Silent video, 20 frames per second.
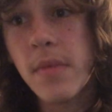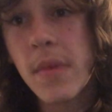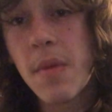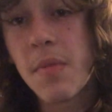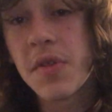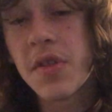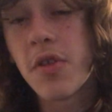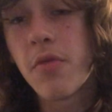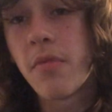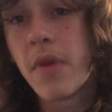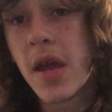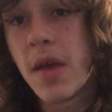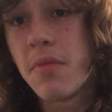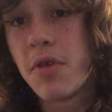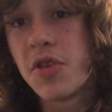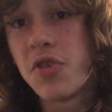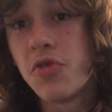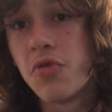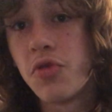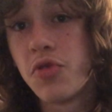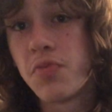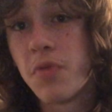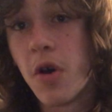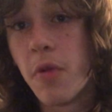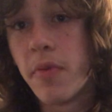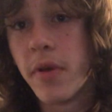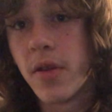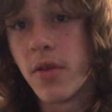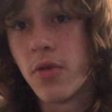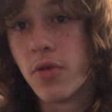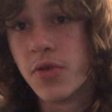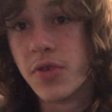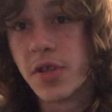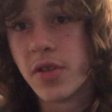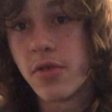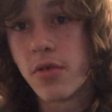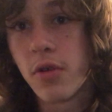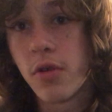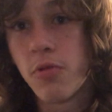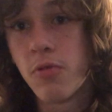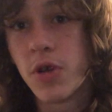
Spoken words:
But there may be 2 small pinholes in her,